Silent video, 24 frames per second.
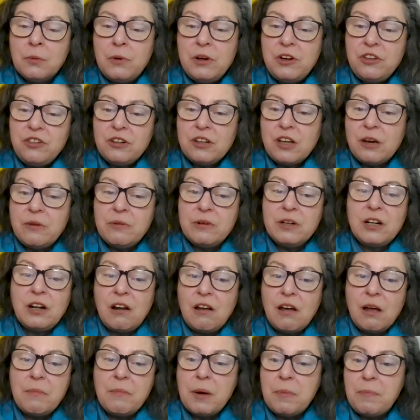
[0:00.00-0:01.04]
We used to go and
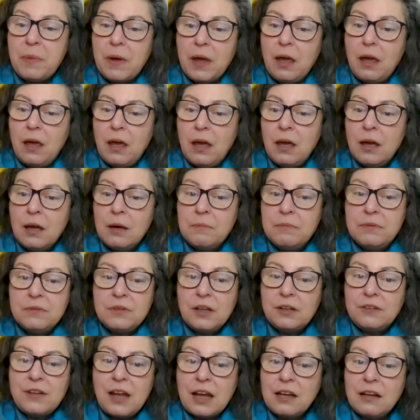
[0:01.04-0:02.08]
climb up it,
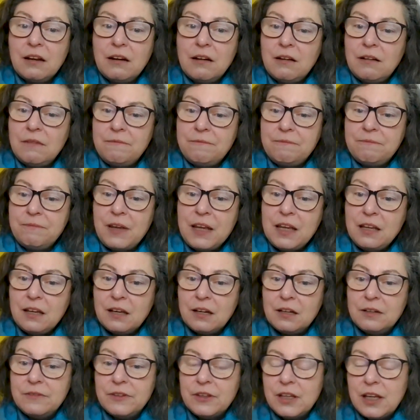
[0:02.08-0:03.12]
dangle our
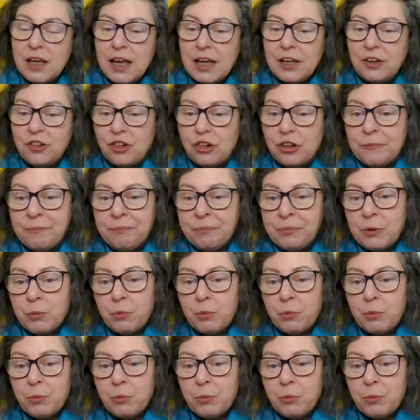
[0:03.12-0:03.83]
feet over the edge,